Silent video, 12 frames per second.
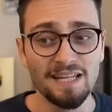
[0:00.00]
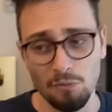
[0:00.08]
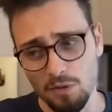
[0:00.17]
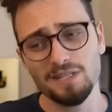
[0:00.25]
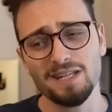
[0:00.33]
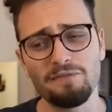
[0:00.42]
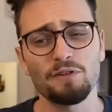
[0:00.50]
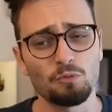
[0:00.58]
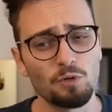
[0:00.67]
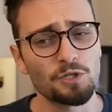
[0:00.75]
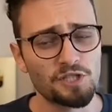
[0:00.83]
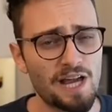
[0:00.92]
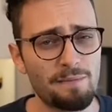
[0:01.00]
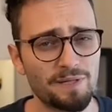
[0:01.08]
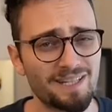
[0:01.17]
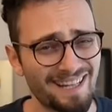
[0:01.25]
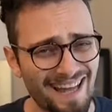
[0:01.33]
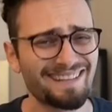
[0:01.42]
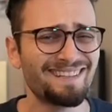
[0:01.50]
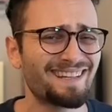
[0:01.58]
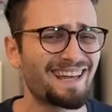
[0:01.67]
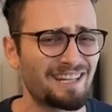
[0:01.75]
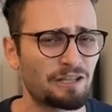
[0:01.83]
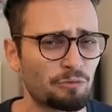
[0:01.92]
he wasn't ever the world champion. In nineteen
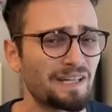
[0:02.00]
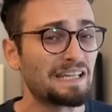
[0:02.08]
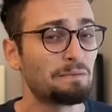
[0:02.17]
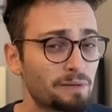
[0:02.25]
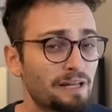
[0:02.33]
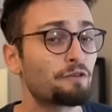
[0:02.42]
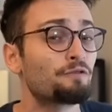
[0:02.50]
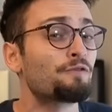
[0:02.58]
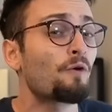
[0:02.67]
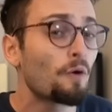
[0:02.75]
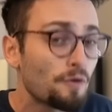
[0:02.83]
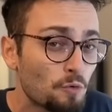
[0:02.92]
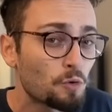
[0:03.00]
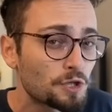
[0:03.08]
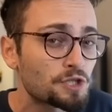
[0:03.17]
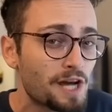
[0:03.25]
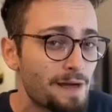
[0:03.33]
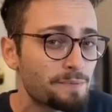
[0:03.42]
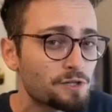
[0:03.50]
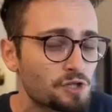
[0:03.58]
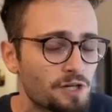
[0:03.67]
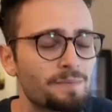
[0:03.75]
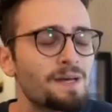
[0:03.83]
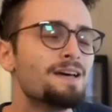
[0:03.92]
ninety-three, he played for the world
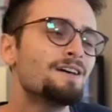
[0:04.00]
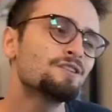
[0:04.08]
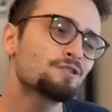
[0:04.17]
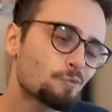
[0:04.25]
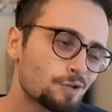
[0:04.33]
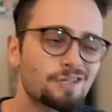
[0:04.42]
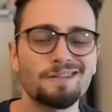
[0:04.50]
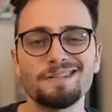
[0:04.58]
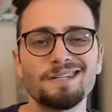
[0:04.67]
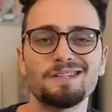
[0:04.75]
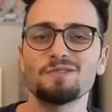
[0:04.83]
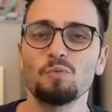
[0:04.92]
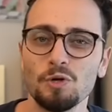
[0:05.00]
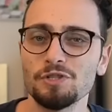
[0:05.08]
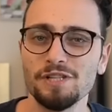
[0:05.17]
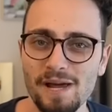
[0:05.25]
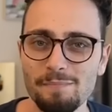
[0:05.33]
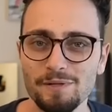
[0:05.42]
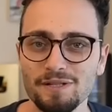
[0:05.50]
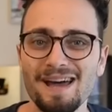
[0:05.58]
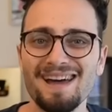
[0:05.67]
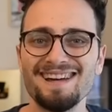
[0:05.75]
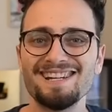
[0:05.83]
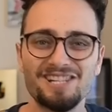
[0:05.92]
championship. So we're just going to say he's a world
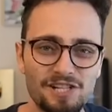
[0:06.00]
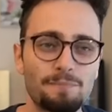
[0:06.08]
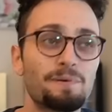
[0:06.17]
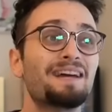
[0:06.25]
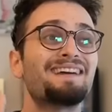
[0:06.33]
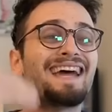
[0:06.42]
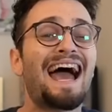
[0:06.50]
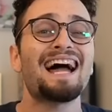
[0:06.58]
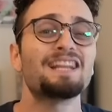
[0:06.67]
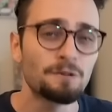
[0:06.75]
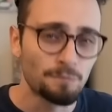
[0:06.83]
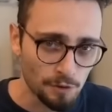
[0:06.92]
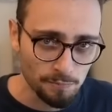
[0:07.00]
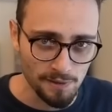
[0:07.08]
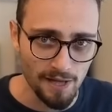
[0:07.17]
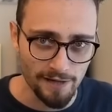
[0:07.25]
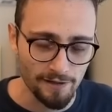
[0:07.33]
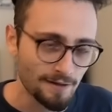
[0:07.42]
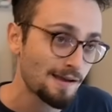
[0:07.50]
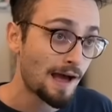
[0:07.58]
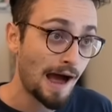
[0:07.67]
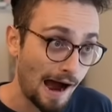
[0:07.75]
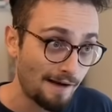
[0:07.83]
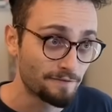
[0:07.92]
championship caliber player,
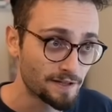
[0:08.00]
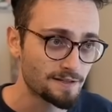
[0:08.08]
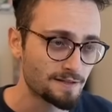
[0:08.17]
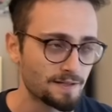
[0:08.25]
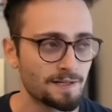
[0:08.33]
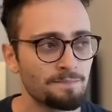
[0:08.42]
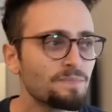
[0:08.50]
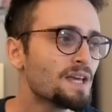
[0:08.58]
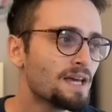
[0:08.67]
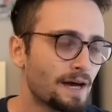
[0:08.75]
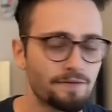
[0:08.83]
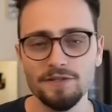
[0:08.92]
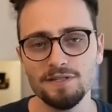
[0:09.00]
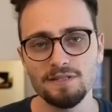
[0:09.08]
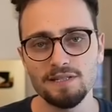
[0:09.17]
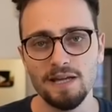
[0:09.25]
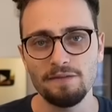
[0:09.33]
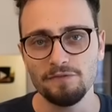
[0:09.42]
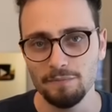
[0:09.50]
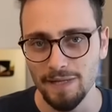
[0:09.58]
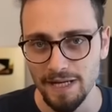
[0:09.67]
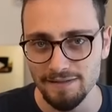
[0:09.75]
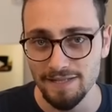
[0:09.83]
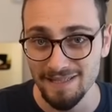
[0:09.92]
obviously. And this is a game from
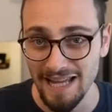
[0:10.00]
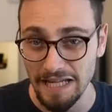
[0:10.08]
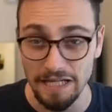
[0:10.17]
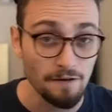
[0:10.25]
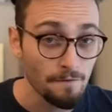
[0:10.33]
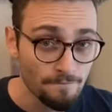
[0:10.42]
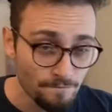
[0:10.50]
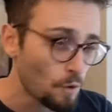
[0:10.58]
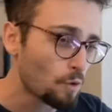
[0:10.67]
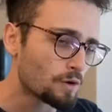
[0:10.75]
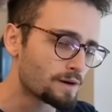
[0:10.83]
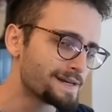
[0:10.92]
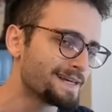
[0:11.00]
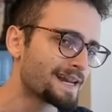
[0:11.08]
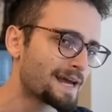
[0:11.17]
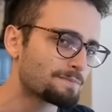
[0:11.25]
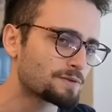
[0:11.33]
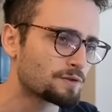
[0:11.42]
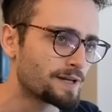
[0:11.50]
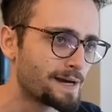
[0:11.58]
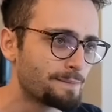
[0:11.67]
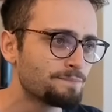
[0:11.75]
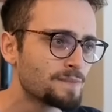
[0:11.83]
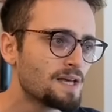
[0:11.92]
nineteen ninety-four in
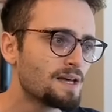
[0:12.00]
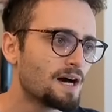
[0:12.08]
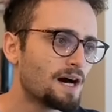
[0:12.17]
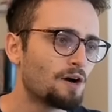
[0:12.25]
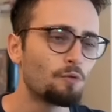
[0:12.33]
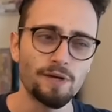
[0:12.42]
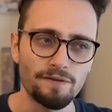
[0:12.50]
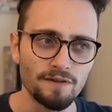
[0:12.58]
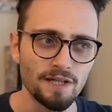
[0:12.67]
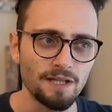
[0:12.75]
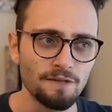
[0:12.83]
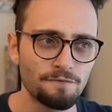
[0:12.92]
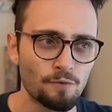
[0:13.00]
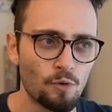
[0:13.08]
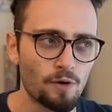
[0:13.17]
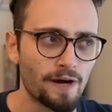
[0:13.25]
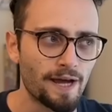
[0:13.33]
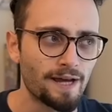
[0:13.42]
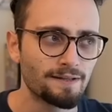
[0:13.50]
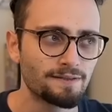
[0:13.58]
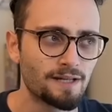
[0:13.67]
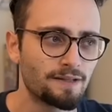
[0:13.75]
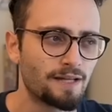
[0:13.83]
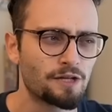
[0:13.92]
Amsterdam. Uh, we have e four,
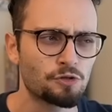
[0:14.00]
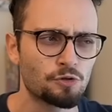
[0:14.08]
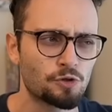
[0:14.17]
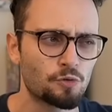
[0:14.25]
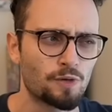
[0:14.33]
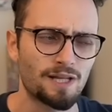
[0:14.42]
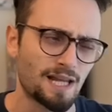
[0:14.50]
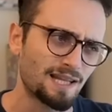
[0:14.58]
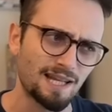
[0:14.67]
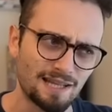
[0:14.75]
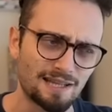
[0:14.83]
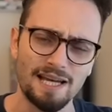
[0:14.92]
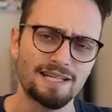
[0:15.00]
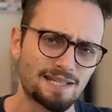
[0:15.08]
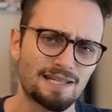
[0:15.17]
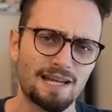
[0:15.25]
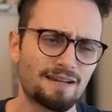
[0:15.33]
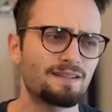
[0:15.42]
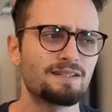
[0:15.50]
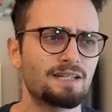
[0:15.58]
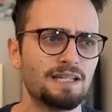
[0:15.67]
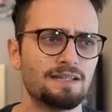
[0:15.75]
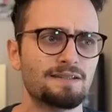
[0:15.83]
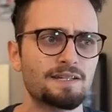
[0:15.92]
and uh, Nigel Short likes a lot of these
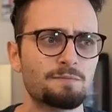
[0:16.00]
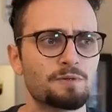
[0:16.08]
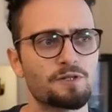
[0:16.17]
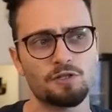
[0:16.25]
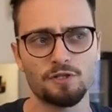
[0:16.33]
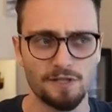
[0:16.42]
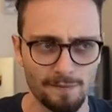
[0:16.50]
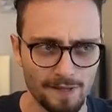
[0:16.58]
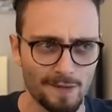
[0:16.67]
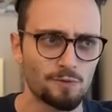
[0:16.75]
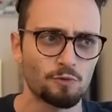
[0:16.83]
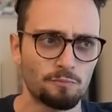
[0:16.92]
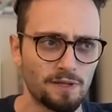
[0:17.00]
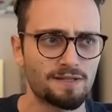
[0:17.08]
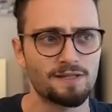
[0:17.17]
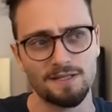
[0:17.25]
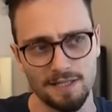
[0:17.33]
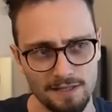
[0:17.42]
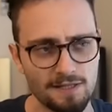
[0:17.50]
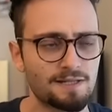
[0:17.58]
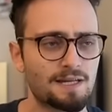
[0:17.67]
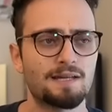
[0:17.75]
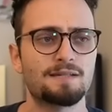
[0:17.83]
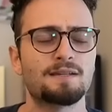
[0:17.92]
e six positions, sometimes with b six. In this
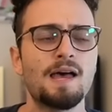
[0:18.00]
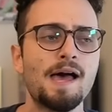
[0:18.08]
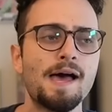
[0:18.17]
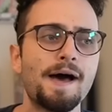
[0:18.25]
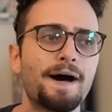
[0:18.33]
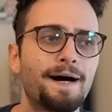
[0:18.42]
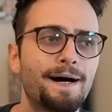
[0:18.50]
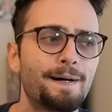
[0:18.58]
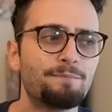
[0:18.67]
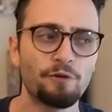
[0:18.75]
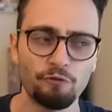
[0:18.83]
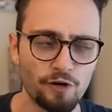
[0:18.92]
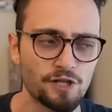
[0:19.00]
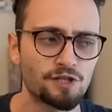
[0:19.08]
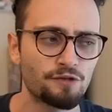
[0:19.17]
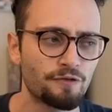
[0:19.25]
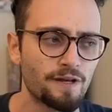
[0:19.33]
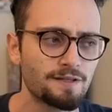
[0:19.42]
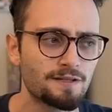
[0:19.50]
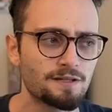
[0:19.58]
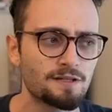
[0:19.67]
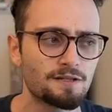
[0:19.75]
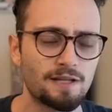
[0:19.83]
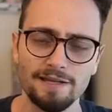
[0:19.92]
case, uh, the French defense.
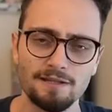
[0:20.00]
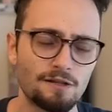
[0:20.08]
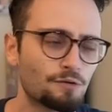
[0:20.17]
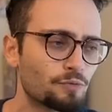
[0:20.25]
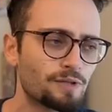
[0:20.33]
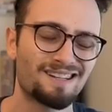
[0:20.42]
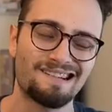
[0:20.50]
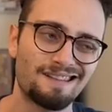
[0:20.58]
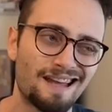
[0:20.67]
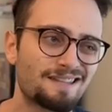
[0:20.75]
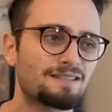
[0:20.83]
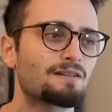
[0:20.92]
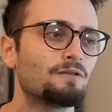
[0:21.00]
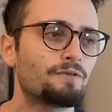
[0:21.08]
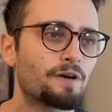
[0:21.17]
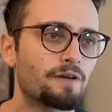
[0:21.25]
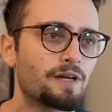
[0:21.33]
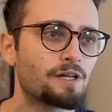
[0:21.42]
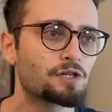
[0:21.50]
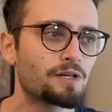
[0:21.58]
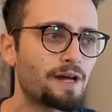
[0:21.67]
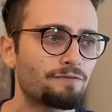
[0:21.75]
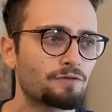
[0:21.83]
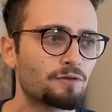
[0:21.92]
This is knight c three, the classical
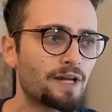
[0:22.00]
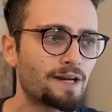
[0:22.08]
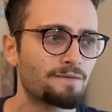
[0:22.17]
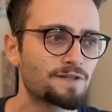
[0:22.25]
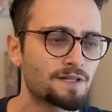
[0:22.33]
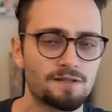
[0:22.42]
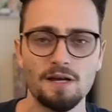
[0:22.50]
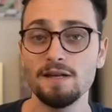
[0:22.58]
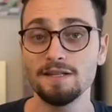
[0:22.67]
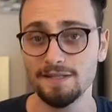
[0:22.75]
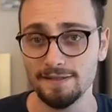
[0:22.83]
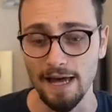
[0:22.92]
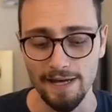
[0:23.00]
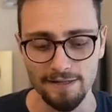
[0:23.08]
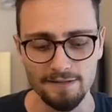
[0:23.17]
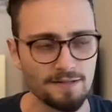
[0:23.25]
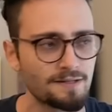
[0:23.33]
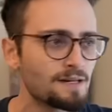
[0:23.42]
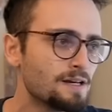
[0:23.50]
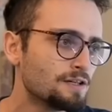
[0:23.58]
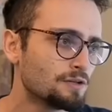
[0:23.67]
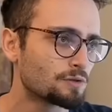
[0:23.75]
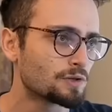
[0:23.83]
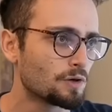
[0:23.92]
variation after knight f six Steinitz.
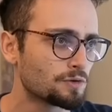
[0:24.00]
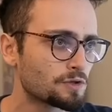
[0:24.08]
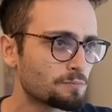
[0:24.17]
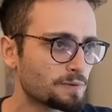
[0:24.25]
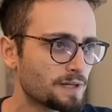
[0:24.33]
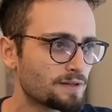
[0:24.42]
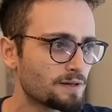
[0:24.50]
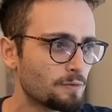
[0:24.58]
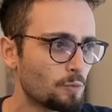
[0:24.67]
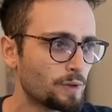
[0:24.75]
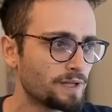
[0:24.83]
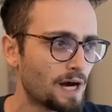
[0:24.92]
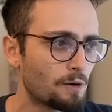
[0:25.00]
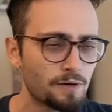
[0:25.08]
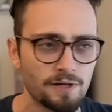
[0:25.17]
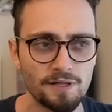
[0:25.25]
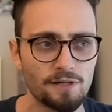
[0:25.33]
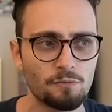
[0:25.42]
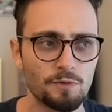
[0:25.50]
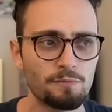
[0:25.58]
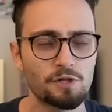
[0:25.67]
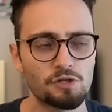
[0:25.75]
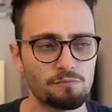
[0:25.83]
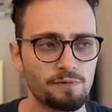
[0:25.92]
You can also play the Winawer here with
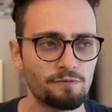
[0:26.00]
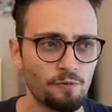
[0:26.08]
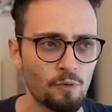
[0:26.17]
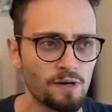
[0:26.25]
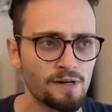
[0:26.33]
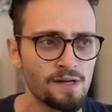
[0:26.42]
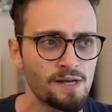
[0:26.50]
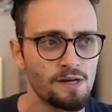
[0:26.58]
bishop b four,